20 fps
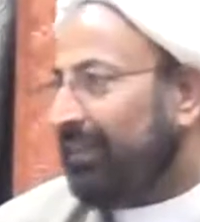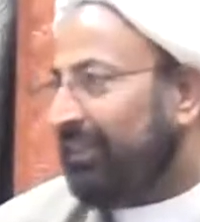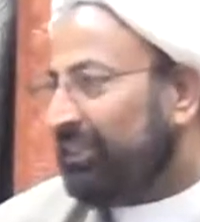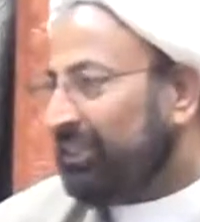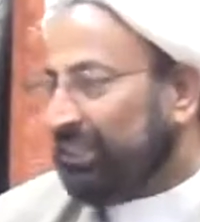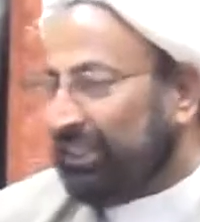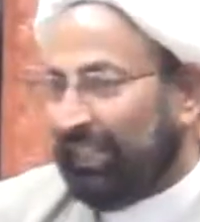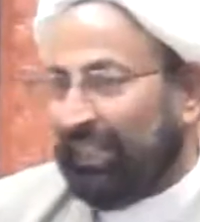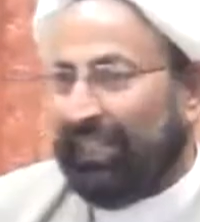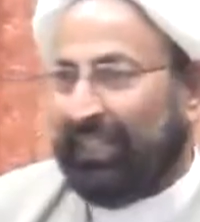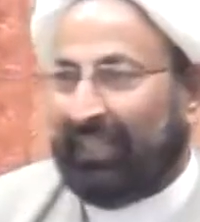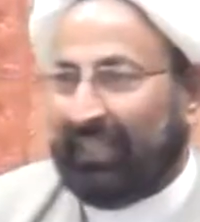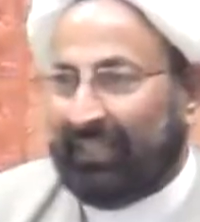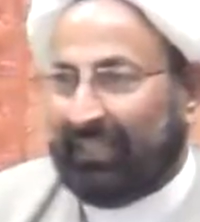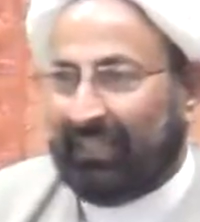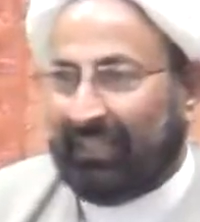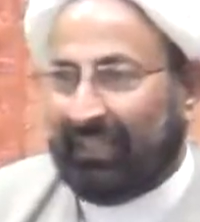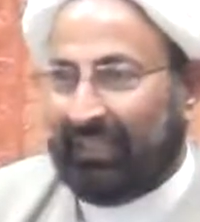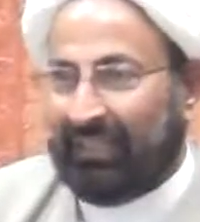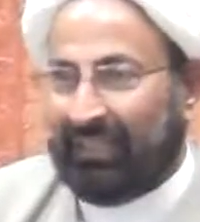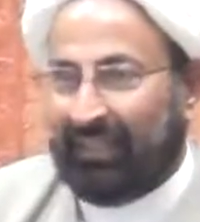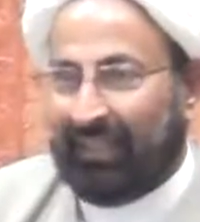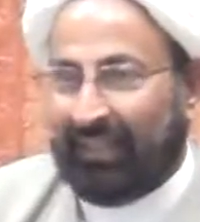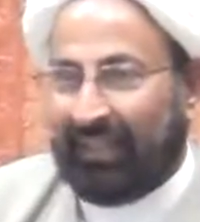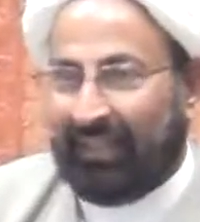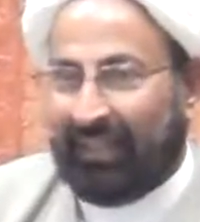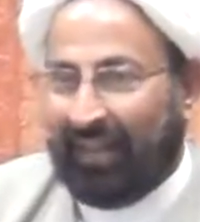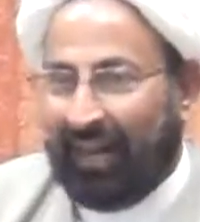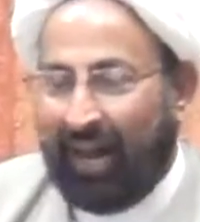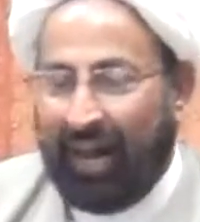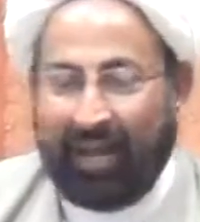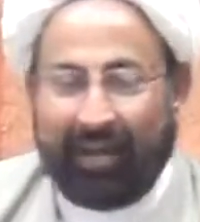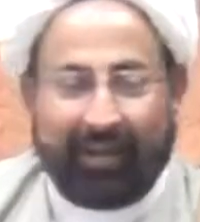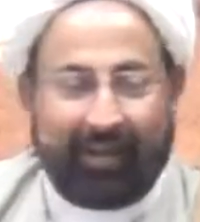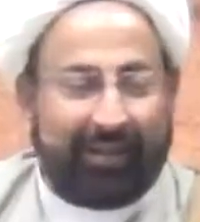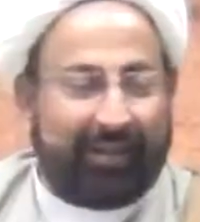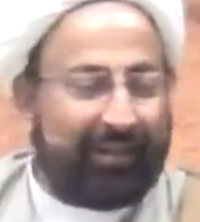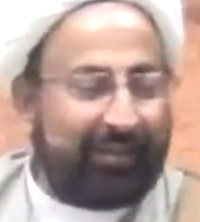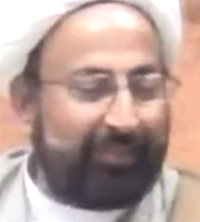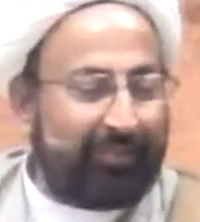She,
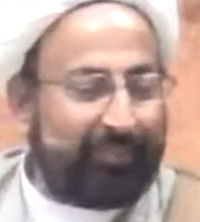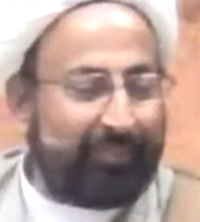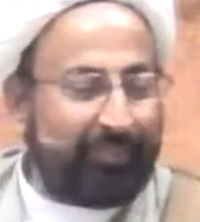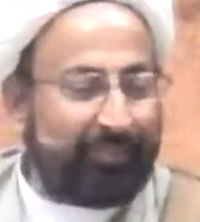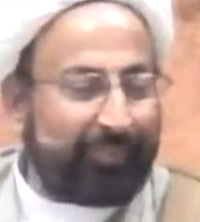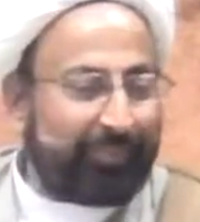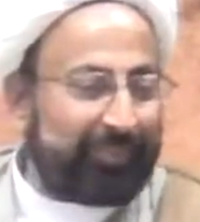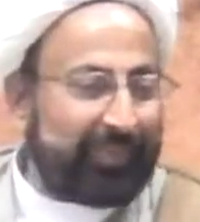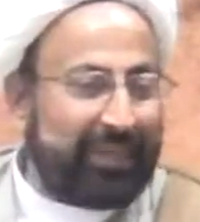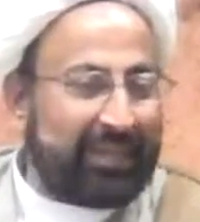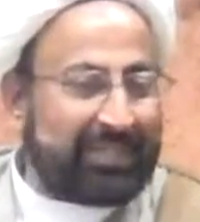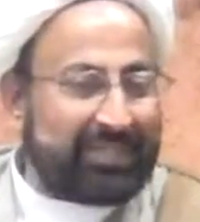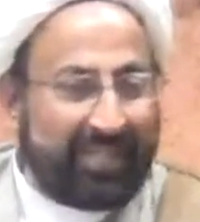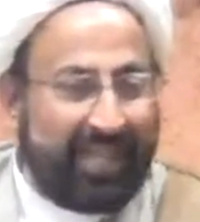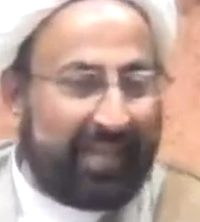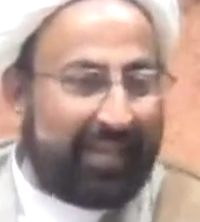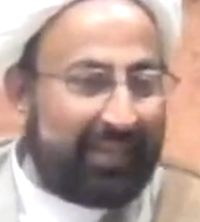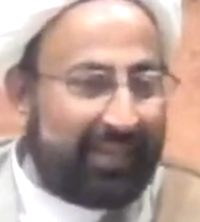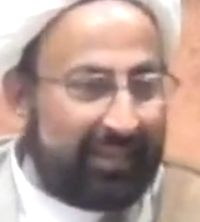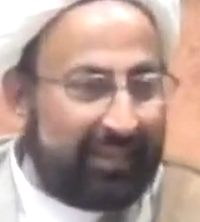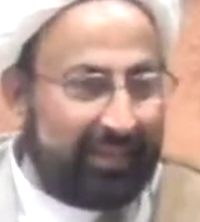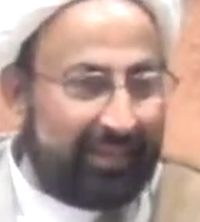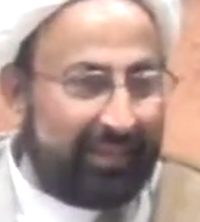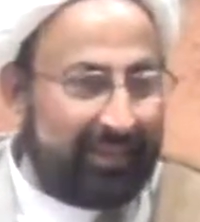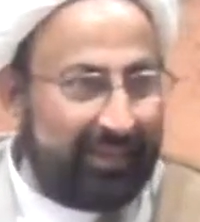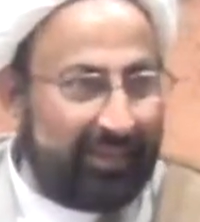her son